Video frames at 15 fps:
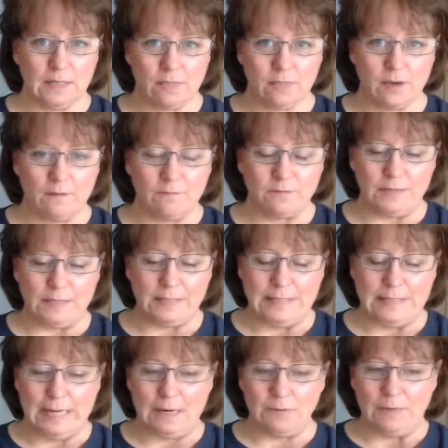a thought for the
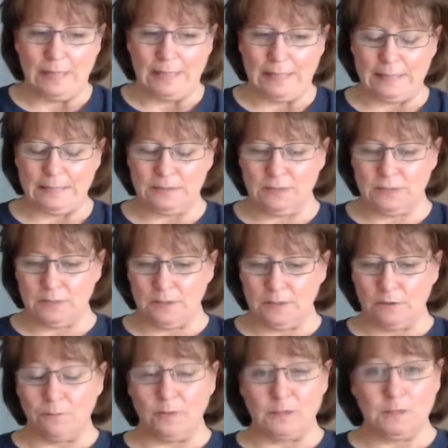day related to
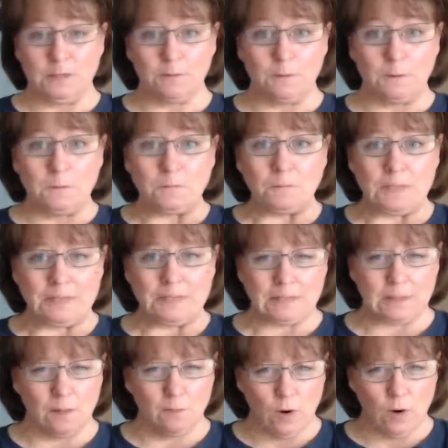a principle in
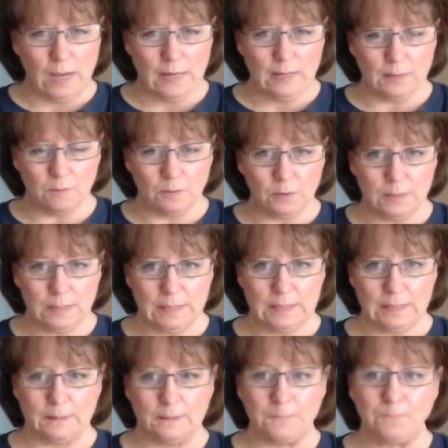some way, Napoleon
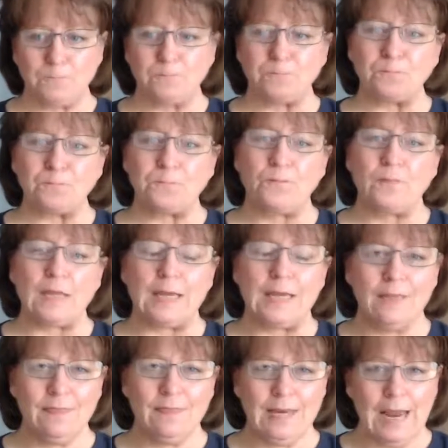Hill.
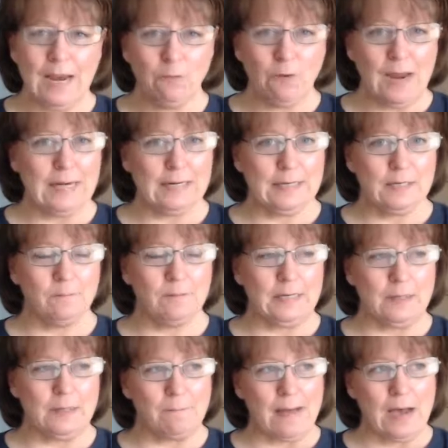And then I write a little bit
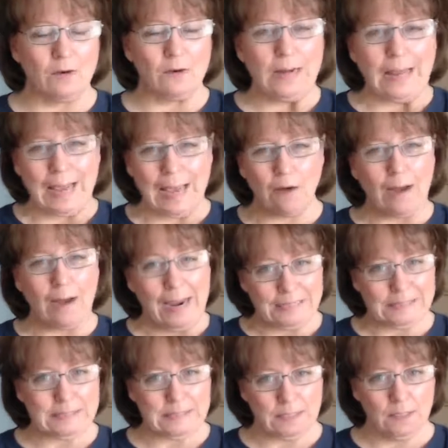about how I
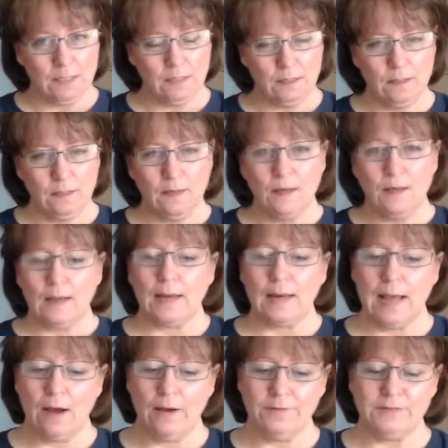see it, and
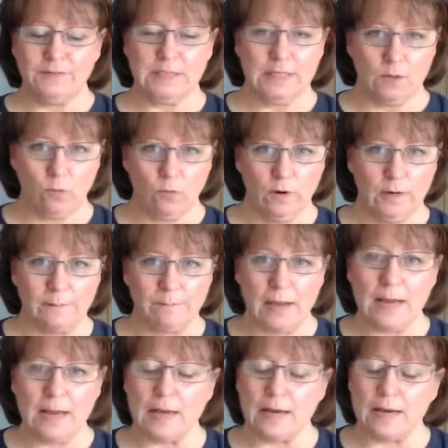how I've seen it work in
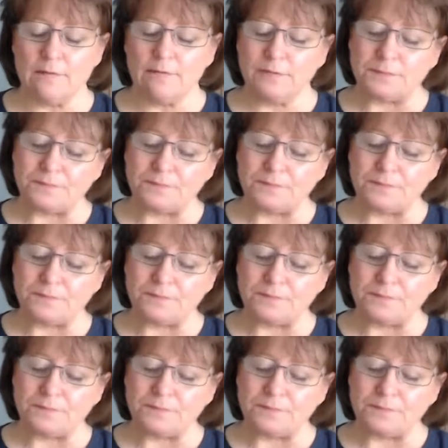my life.